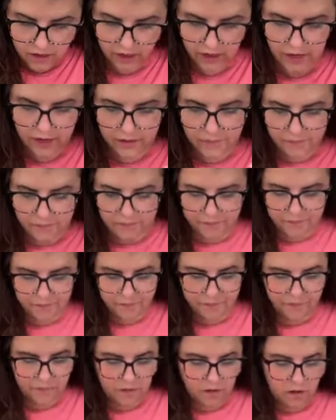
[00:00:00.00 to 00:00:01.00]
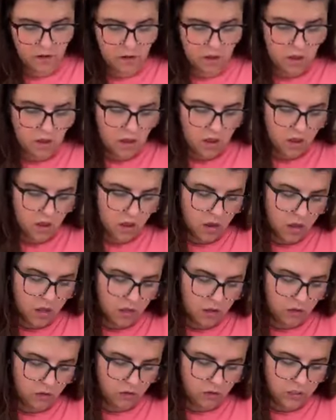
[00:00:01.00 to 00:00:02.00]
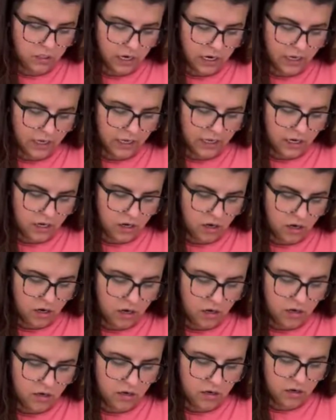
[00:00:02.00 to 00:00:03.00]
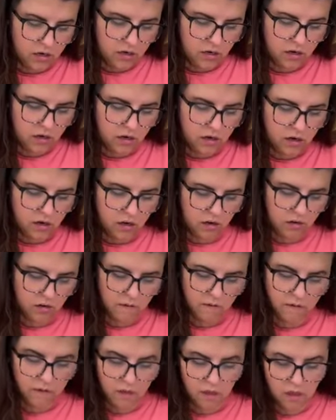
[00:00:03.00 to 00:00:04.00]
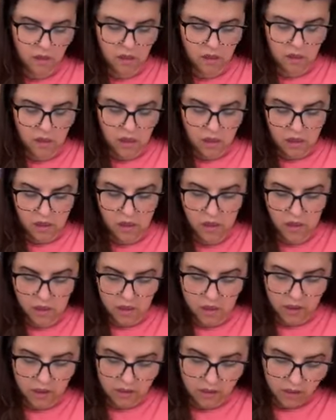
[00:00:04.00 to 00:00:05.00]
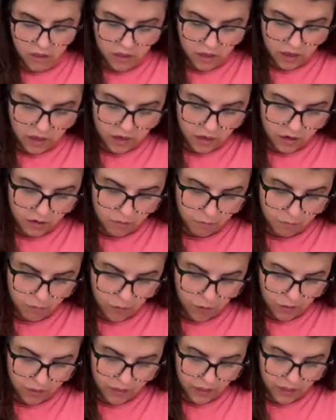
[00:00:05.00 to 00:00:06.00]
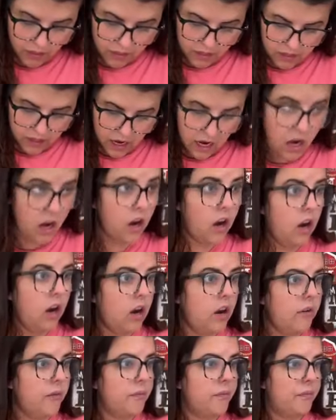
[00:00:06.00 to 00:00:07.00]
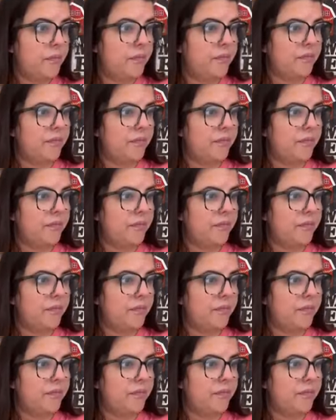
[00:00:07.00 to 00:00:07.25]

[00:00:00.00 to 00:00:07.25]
Okay, and a little dot here, and then put that there.